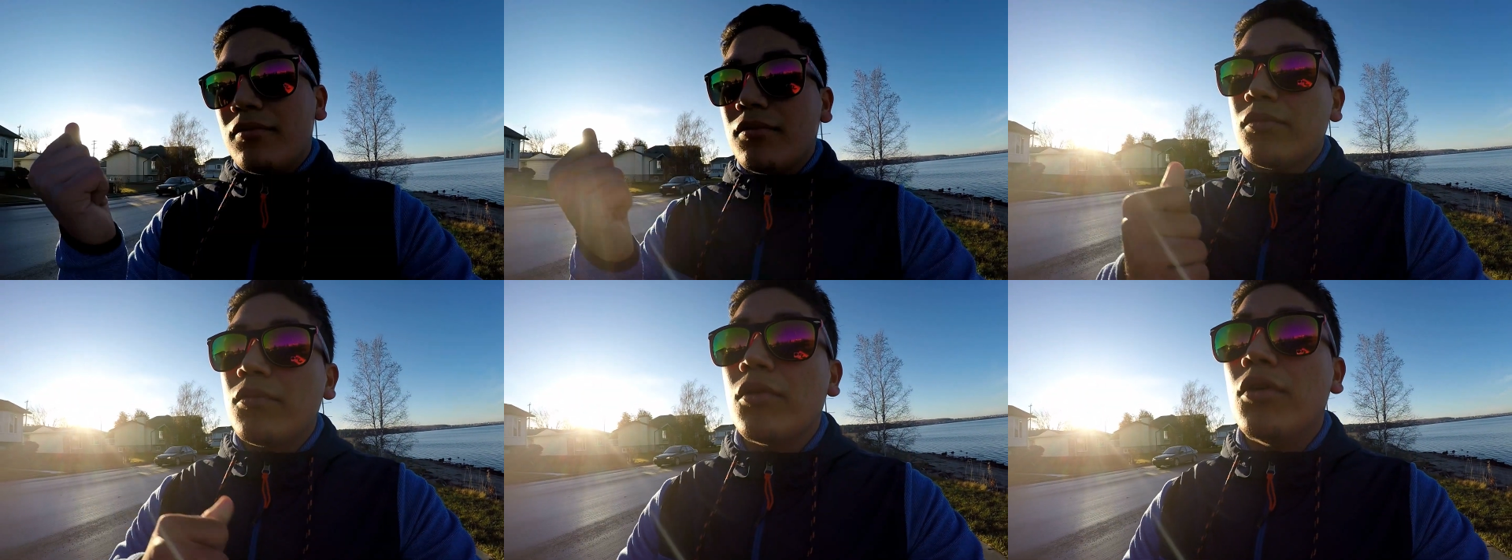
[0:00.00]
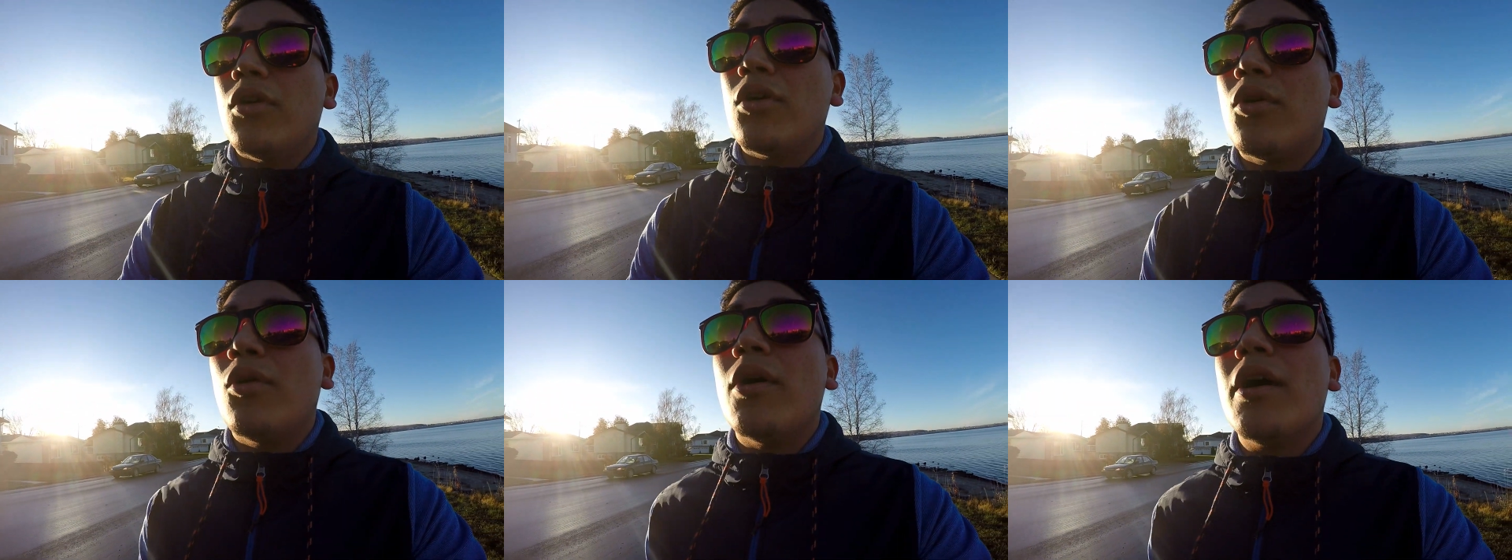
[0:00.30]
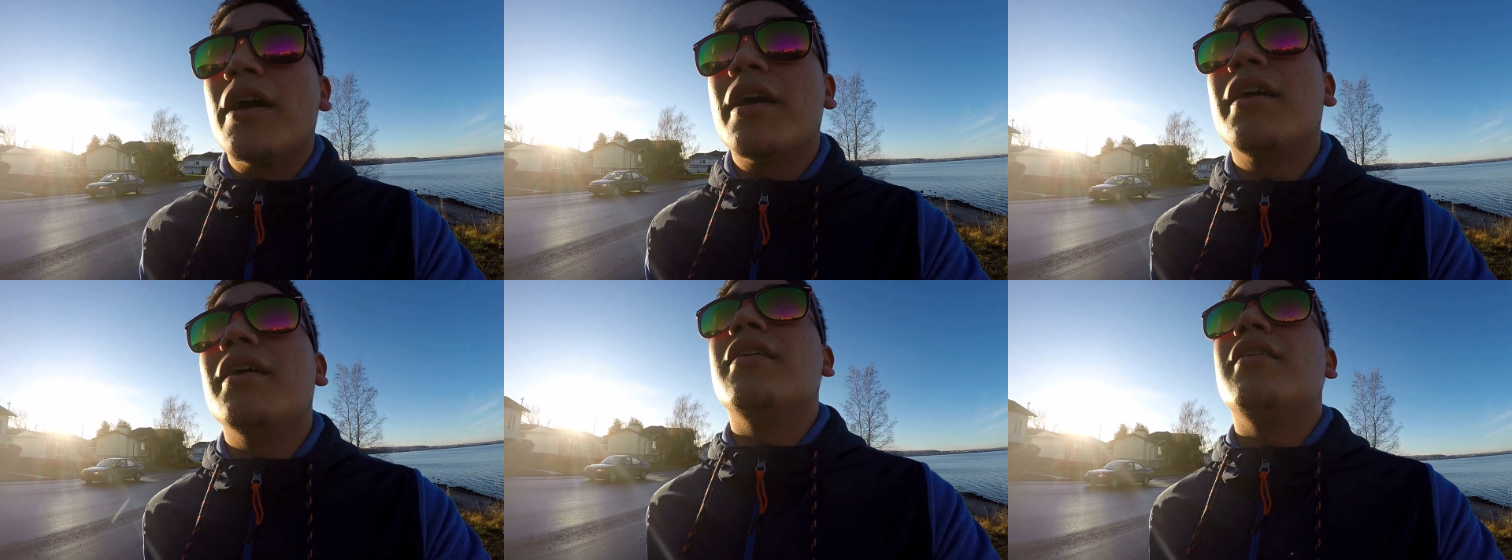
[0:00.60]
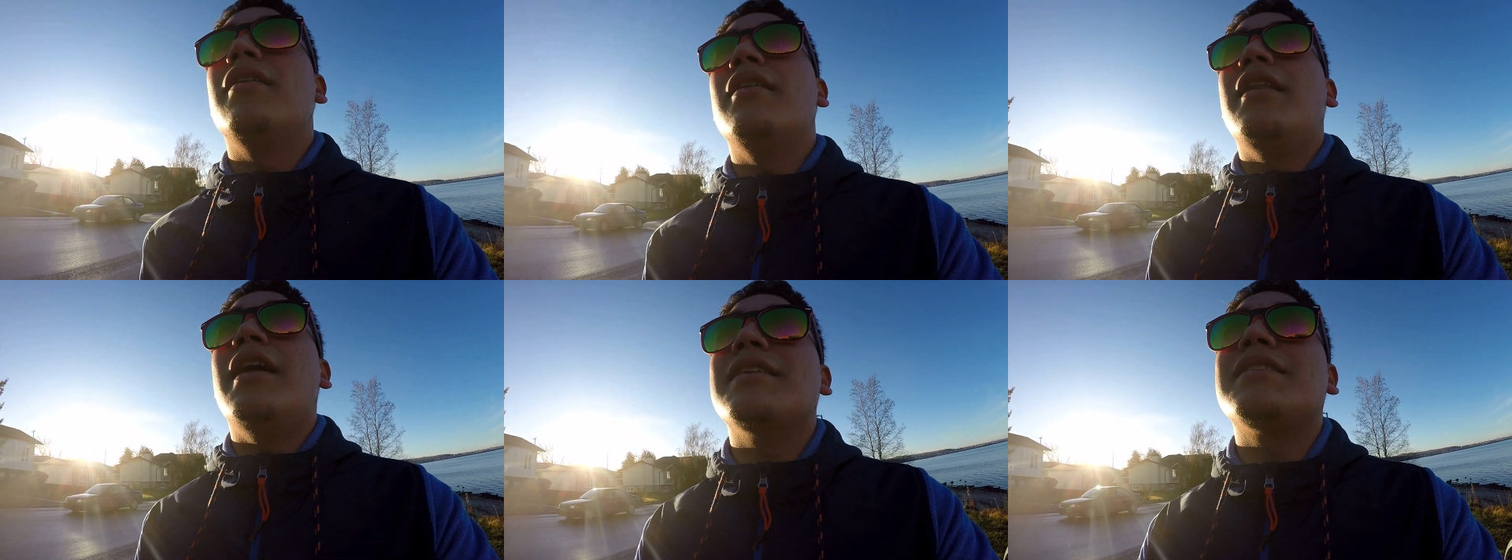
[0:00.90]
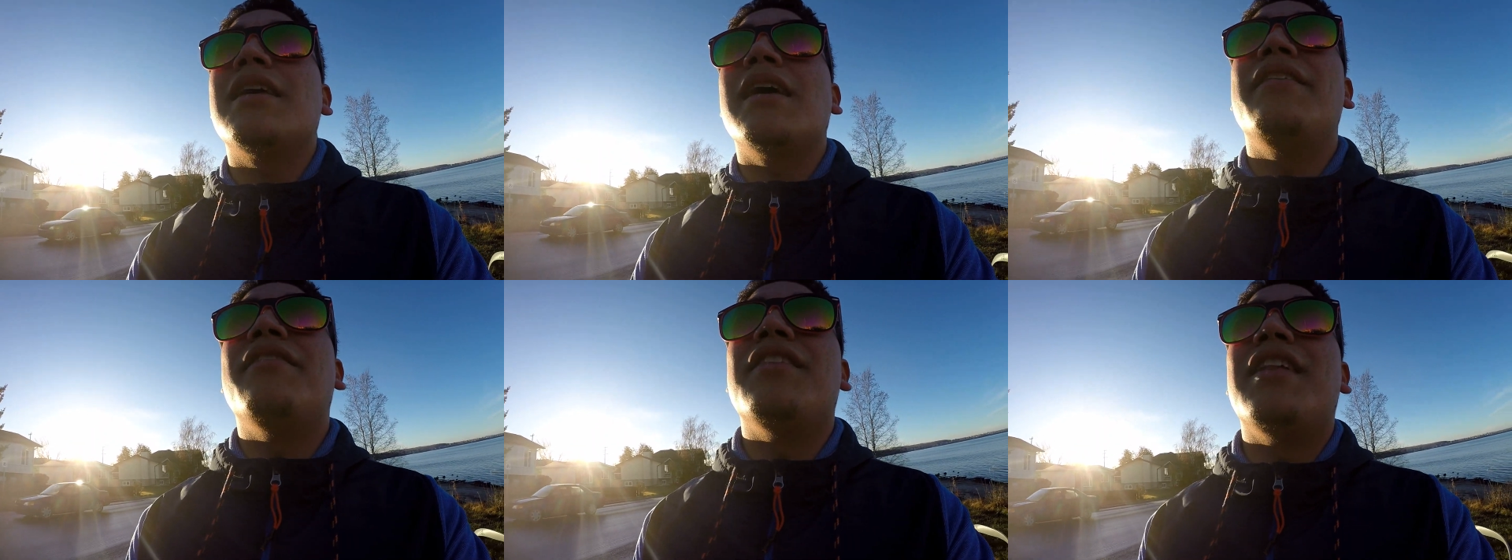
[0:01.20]
real quick, and that's
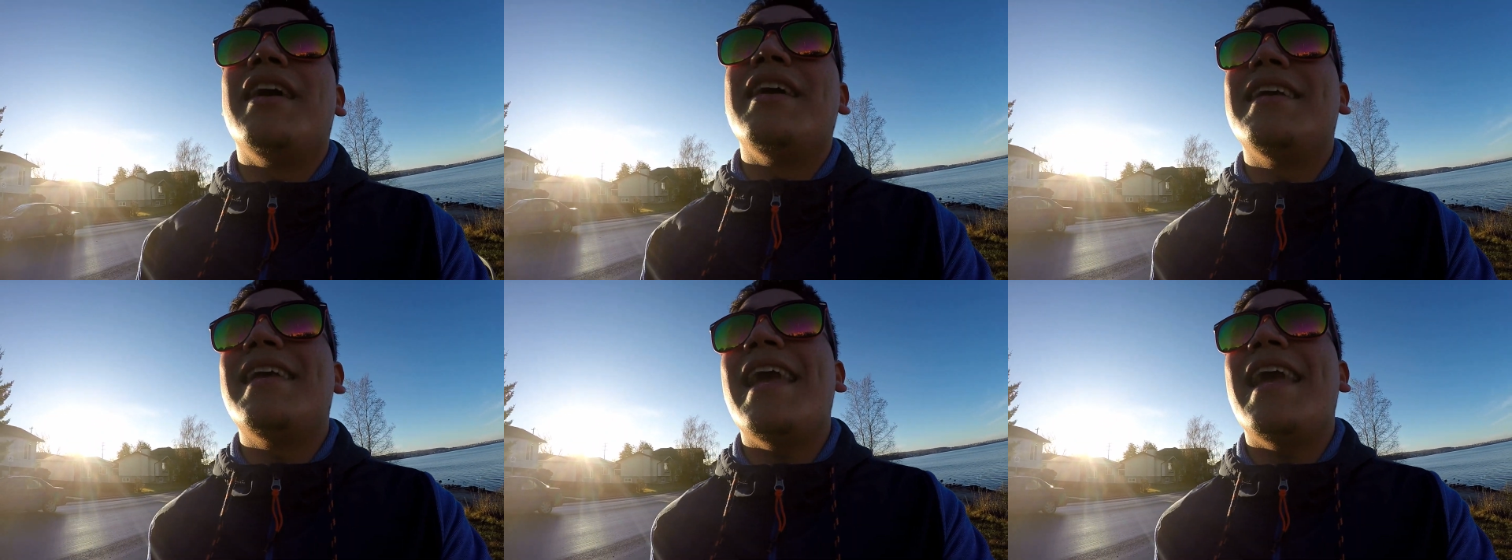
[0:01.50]
not even like